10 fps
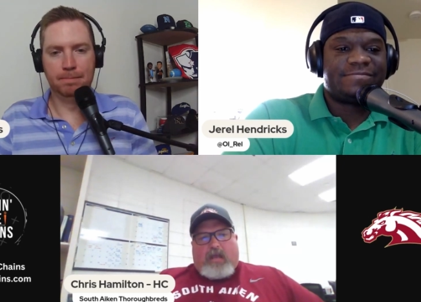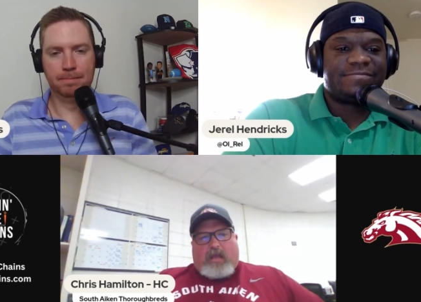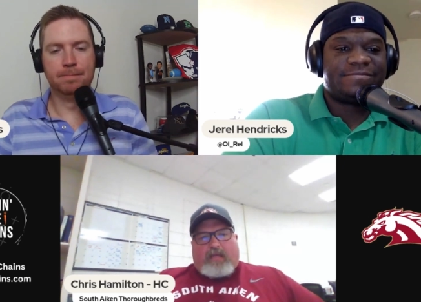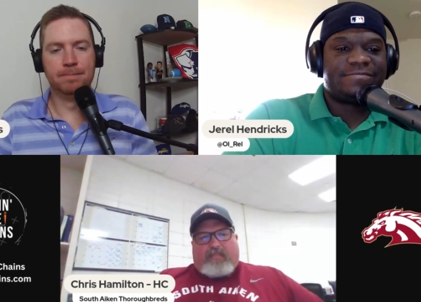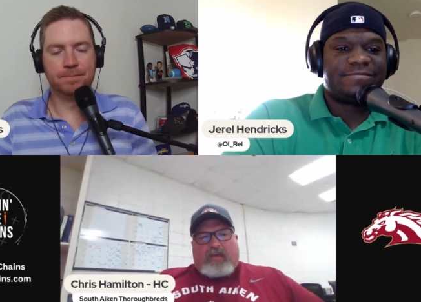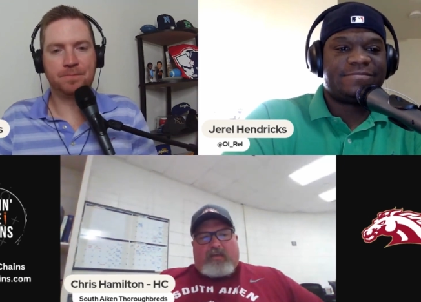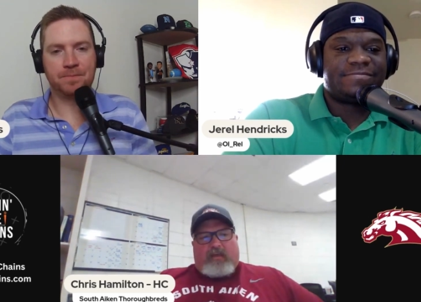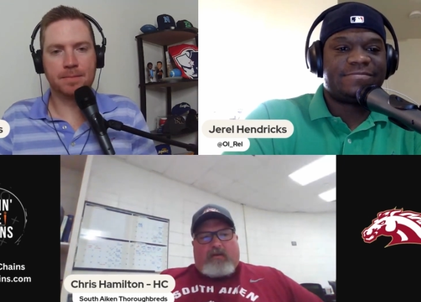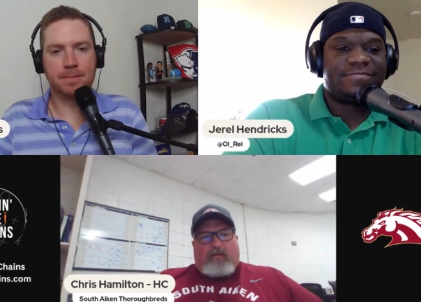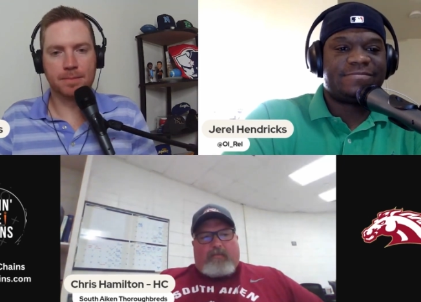Speaker 1: and I think,
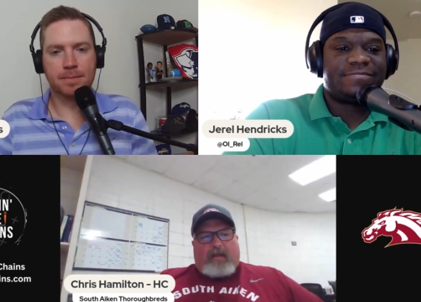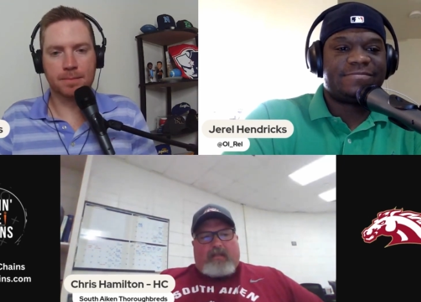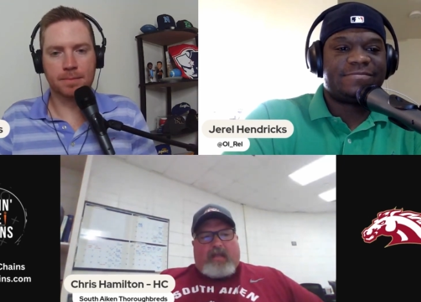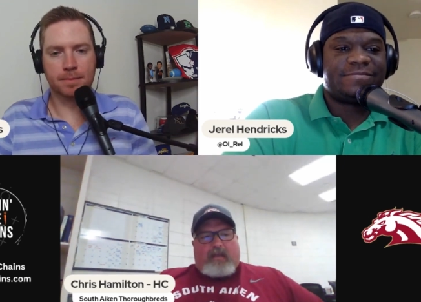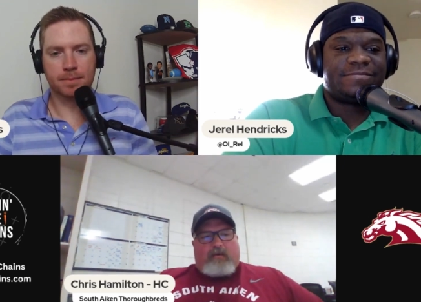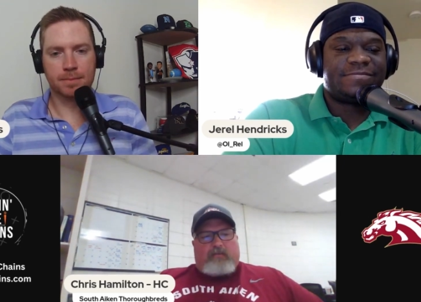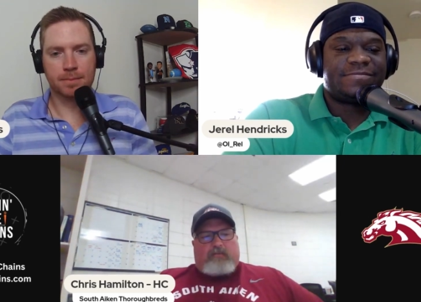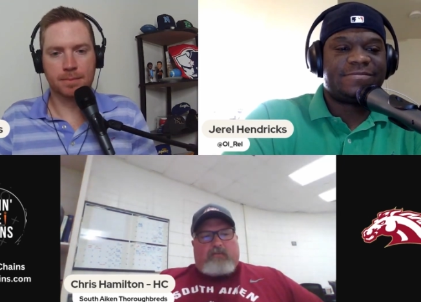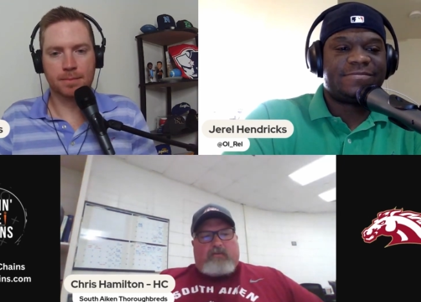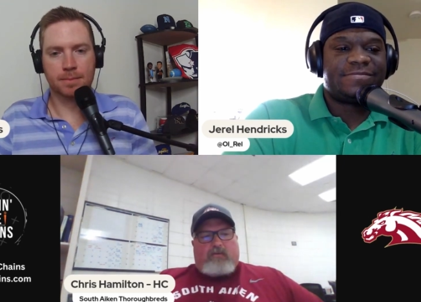you know, the main thing
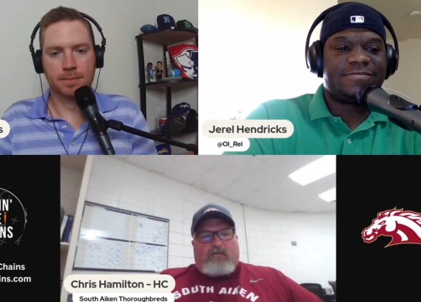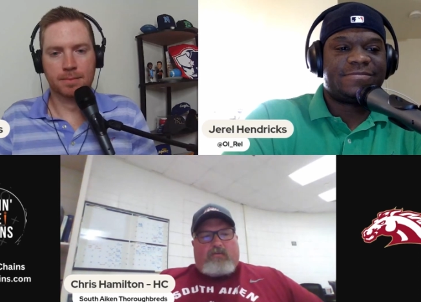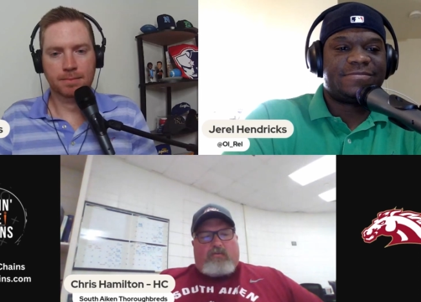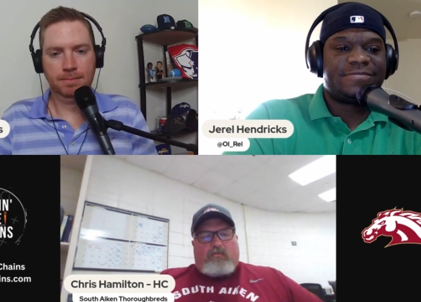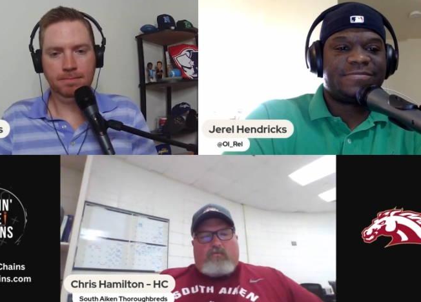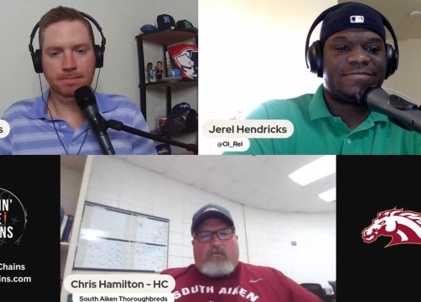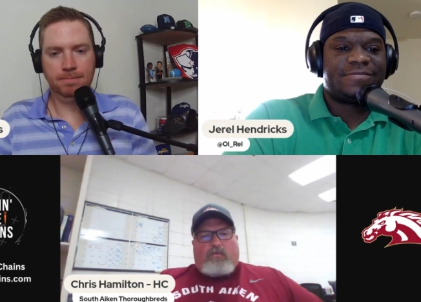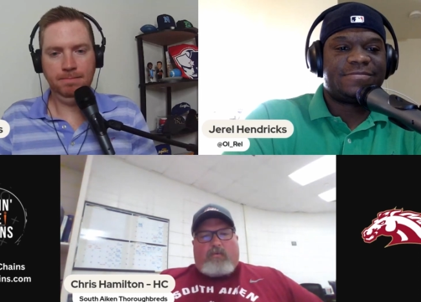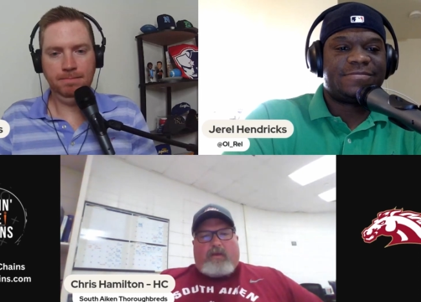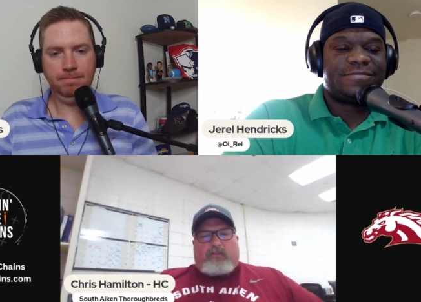is you, you
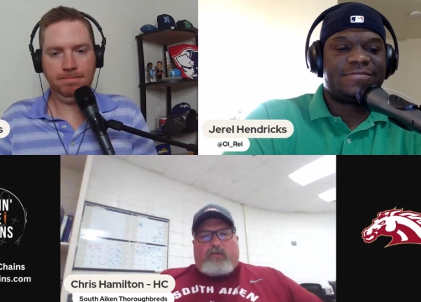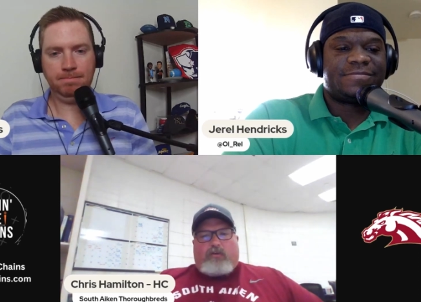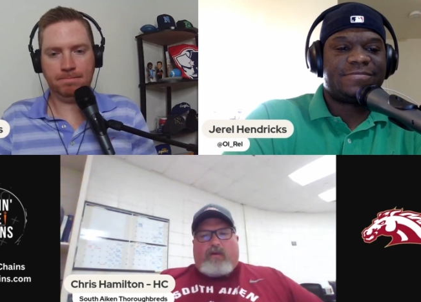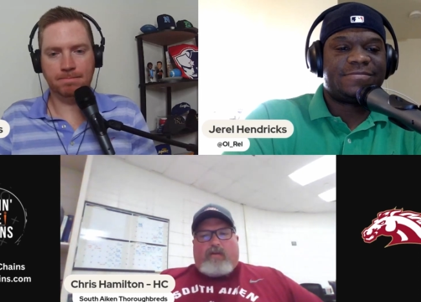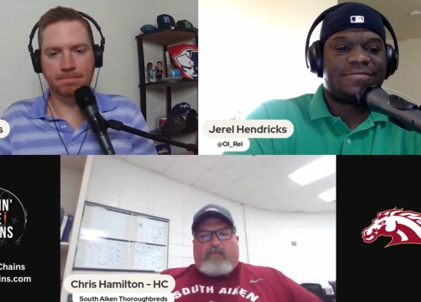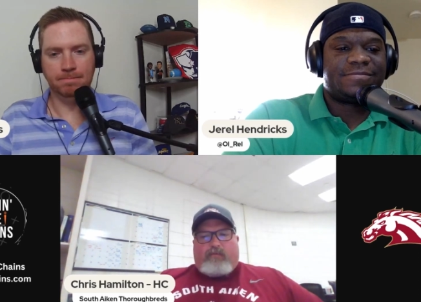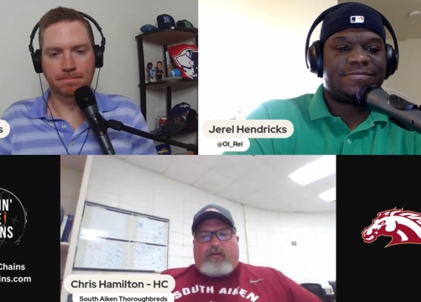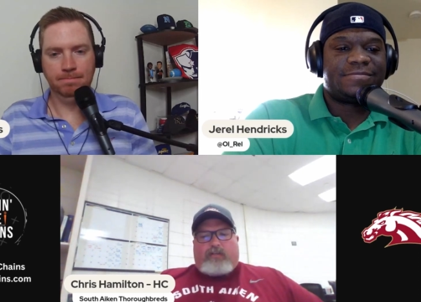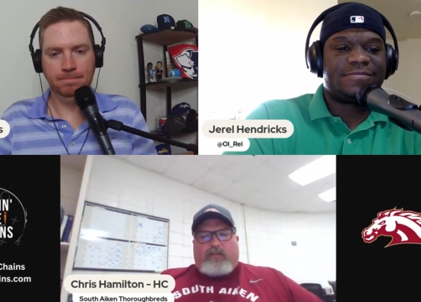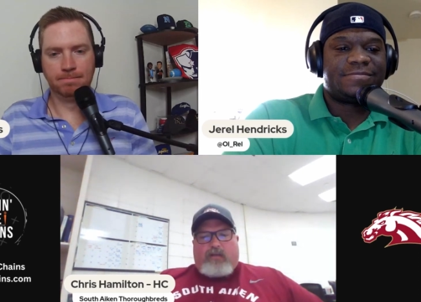want to make sure you're ready for
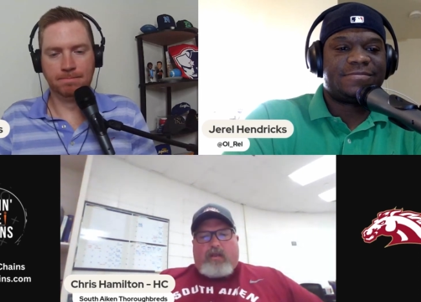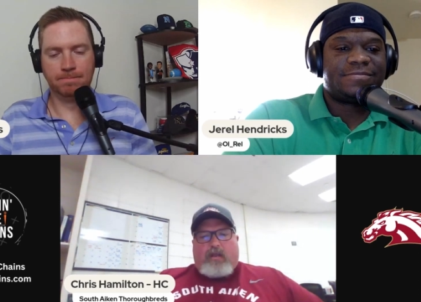region.